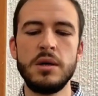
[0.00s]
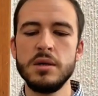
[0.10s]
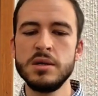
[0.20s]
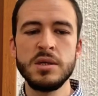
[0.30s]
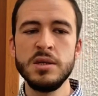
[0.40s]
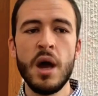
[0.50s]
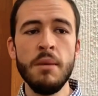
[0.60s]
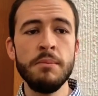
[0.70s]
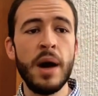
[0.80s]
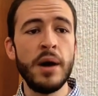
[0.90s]

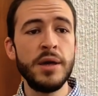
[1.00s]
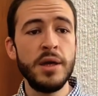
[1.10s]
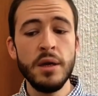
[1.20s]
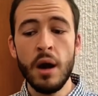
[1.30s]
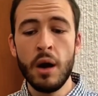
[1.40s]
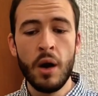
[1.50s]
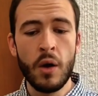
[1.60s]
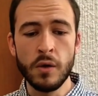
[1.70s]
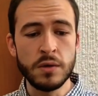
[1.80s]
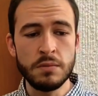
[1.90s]
Somebody
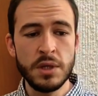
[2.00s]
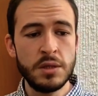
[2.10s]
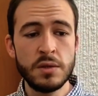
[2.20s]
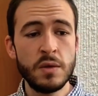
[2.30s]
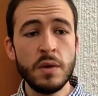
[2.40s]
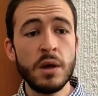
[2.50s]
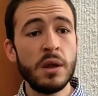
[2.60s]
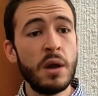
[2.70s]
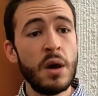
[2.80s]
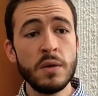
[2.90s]
hold me too
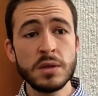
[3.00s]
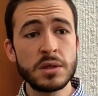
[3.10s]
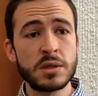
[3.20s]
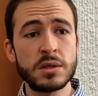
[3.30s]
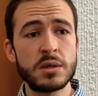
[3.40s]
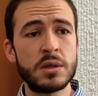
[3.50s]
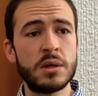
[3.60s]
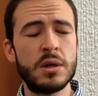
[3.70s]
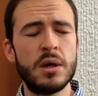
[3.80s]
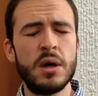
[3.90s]
close.
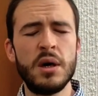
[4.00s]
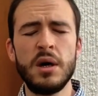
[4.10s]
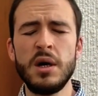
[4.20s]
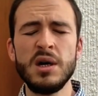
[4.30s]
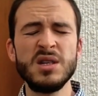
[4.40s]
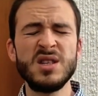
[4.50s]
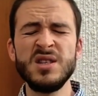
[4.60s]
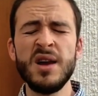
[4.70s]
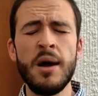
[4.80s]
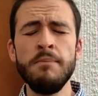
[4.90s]

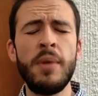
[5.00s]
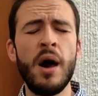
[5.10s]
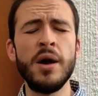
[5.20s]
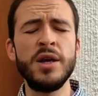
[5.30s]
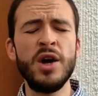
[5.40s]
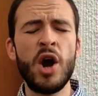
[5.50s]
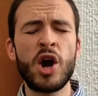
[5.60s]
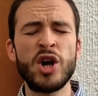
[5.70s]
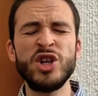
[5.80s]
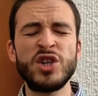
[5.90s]
Somebody
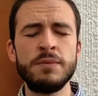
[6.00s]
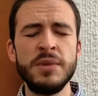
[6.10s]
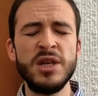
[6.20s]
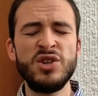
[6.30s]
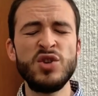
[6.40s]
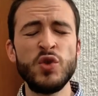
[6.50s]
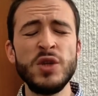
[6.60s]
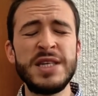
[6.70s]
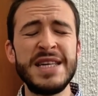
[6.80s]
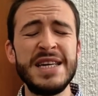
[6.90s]
hurt me
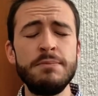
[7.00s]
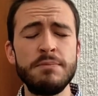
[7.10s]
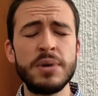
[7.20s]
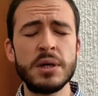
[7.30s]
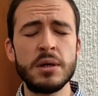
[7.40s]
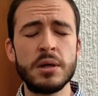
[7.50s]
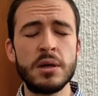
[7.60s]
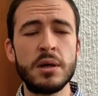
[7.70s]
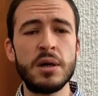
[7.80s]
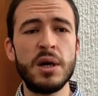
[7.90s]
too deep.
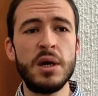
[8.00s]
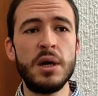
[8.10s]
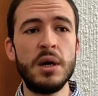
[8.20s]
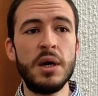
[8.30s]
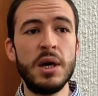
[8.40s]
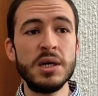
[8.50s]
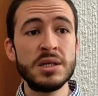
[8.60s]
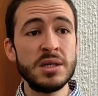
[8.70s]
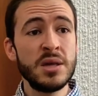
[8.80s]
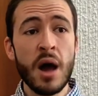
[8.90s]

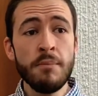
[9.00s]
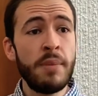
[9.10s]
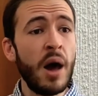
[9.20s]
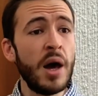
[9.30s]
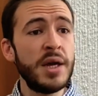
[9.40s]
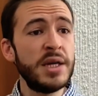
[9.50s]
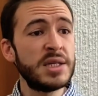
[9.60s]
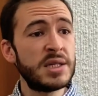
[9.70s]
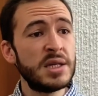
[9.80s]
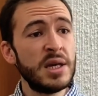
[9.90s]
Somebody
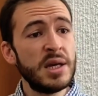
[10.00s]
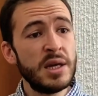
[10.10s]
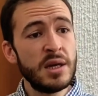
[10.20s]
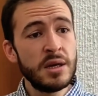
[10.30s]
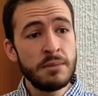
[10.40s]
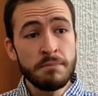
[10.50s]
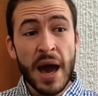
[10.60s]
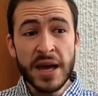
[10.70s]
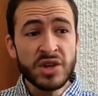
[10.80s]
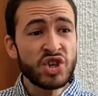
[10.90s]
sit in
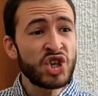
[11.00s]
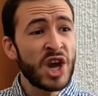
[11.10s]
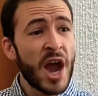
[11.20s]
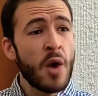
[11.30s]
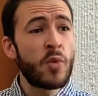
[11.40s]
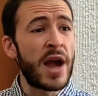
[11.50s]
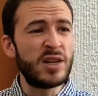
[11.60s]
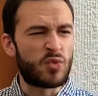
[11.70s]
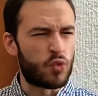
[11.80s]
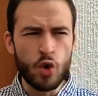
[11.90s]
my chair
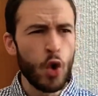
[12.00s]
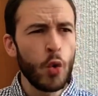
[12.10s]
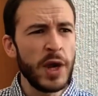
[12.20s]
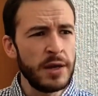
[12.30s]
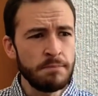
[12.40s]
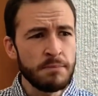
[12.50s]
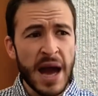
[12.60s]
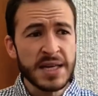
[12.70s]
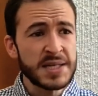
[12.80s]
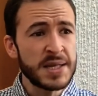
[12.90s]
and ruin
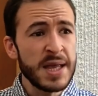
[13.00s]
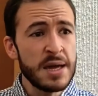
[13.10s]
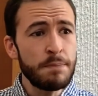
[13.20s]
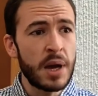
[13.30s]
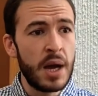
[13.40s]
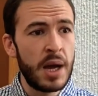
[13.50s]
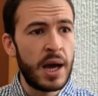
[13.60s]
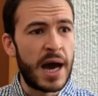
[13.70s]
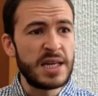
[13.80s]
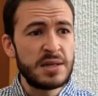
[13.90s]
my sleep
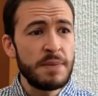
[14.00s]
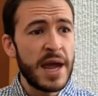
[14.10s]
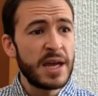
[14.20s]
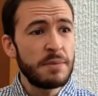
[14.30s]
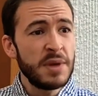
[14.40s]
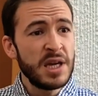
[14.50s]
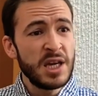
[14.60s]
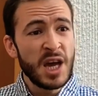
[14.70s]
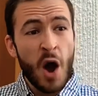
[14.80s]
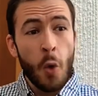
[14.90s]
and make
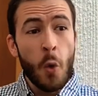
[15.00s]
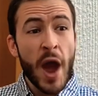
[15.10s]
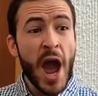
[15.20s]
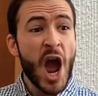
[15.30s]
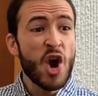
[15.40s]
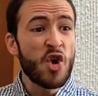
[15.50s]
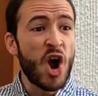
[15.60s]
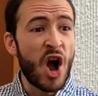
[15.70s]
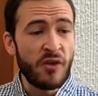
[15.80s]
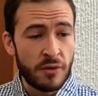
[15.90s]
me aware
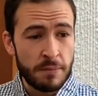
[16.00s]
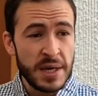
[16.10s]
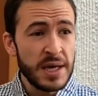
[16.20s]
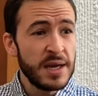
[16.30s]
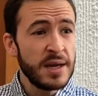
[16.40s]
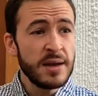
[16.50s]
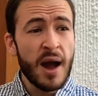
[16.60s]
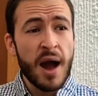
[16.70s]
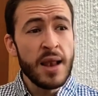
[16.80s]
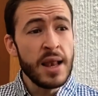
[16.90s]
of being
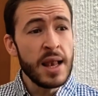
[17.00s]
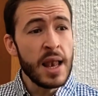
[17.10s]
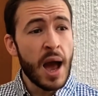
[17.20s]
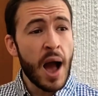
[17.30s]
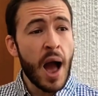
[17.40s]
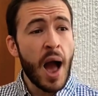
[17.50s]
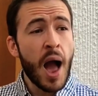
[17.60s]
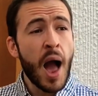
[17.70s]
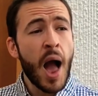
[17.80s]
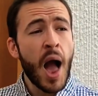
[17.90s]

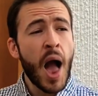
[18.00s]
alive,